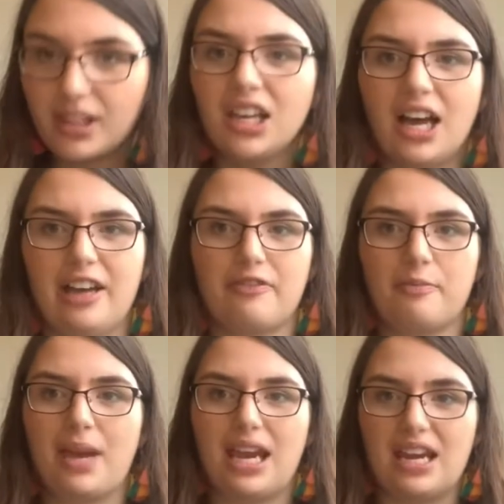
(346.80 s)
I've
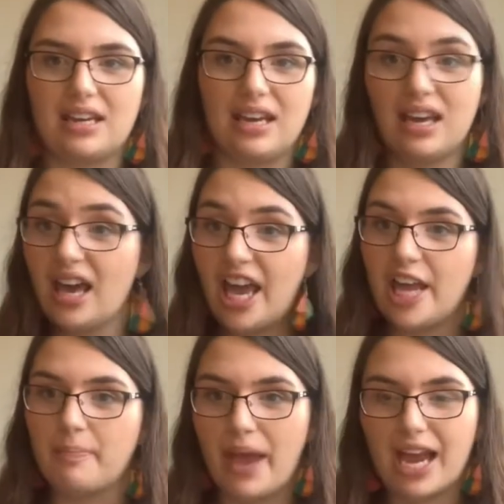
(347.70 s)
made
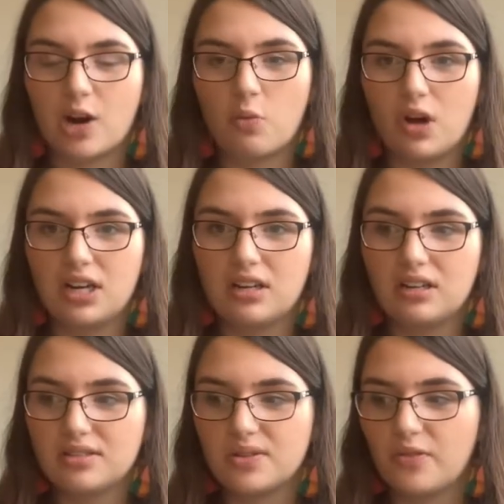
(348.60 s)
a pear one
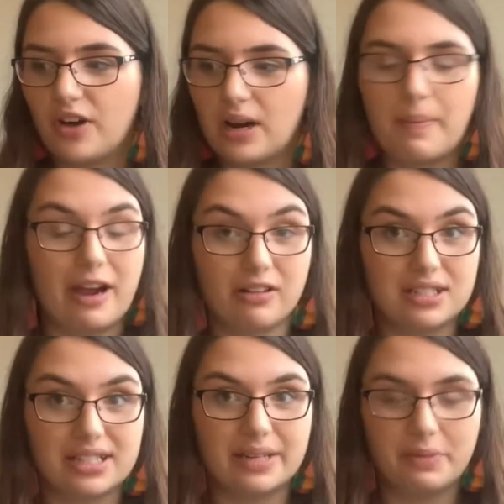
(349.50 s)
so far, a pear and
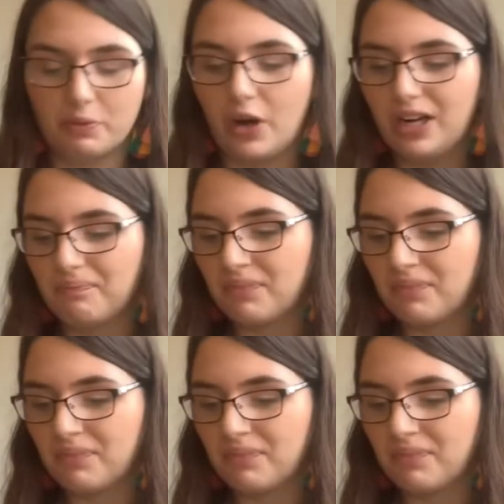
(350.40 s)
cinnamon one,